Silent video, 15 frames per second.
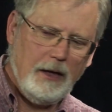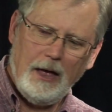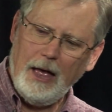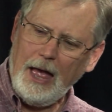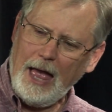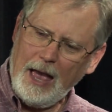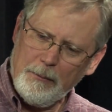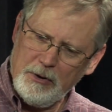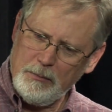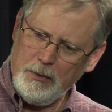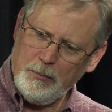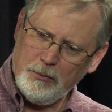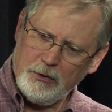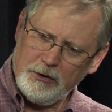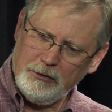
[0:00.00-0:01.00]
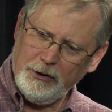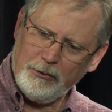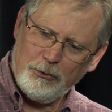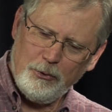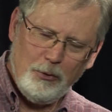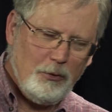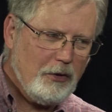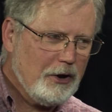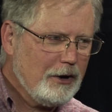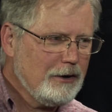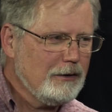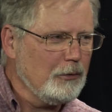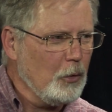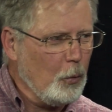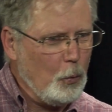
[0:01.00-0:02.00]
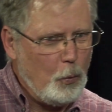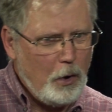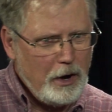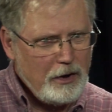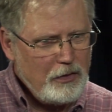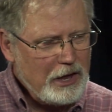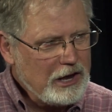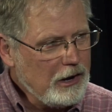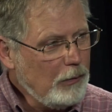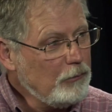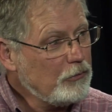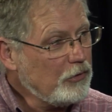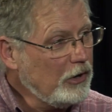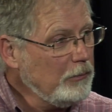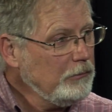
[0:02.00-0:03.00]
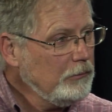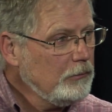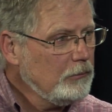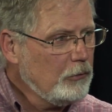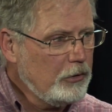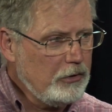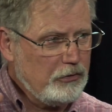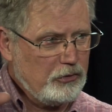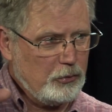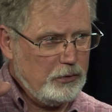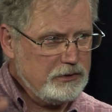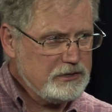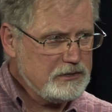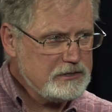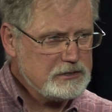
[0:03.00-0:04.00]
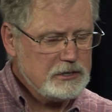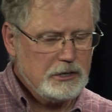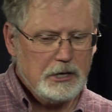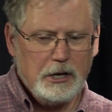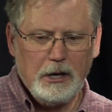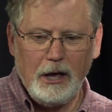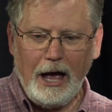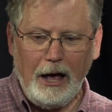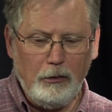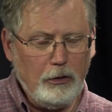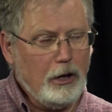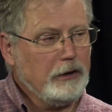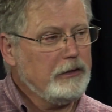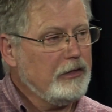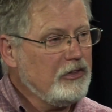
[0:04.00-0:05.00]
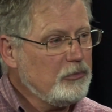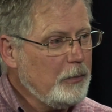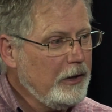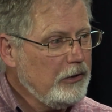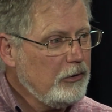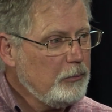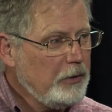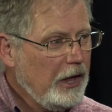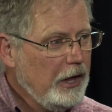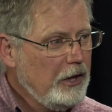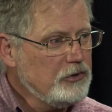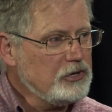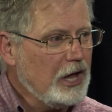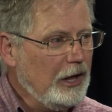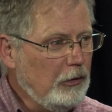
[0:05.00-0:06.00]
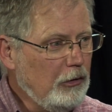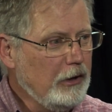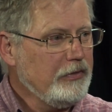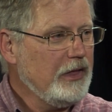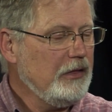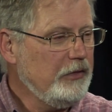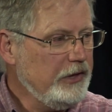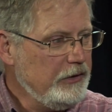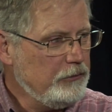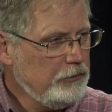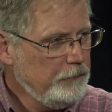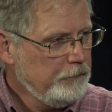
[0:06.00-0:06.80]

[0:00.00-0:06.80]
How many people click through there? Where do they come from? What are the sources? How long do they spend on the page? How long do they leave?